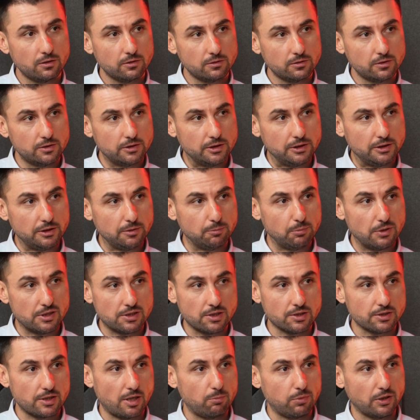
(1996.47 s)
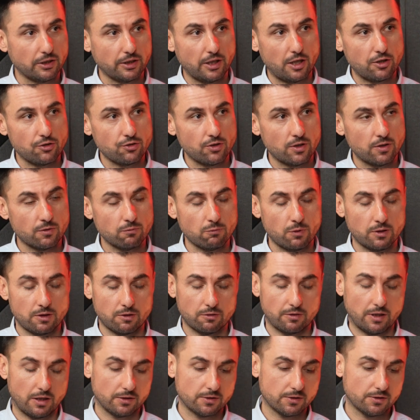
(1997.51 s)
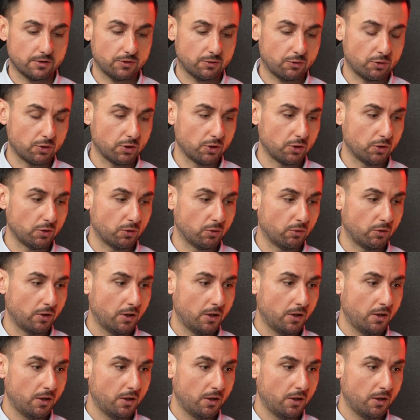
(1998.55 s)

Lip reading: the business application, whether that's through